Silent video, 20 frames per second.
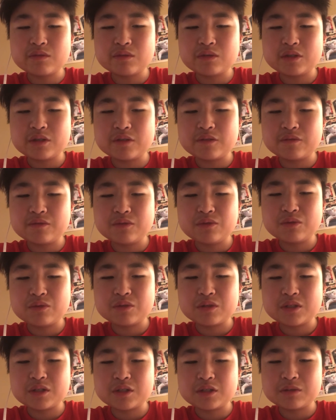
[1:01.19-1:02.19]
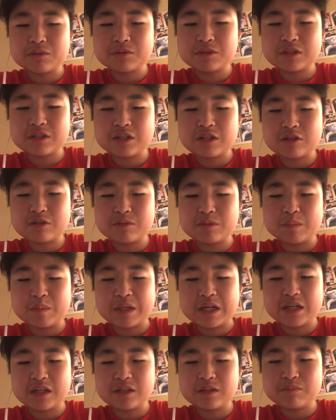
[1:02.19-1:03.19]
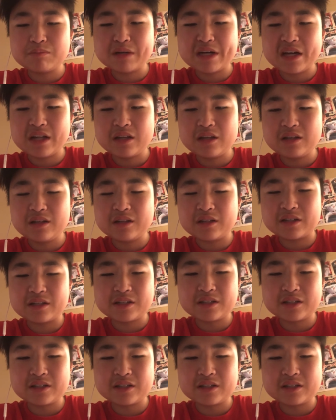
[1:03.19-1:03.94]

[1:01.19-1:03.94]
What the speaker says: if Florida comes in, that'll be back bad luck.